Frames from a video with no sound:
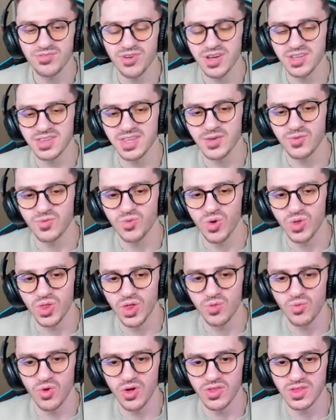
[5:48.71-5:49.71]
fighting
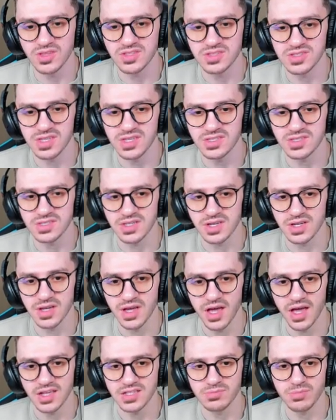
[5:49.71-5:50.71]
one-on-one, -on -one, it's easy.
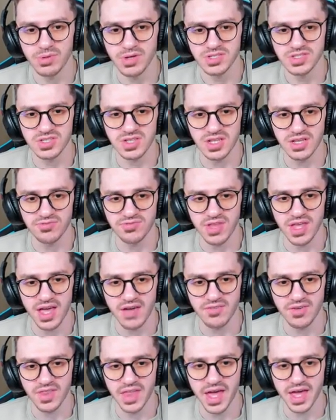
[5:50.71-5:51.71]
Especially if they
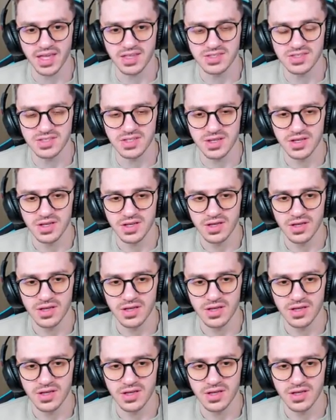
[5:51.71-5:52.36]
have an axe.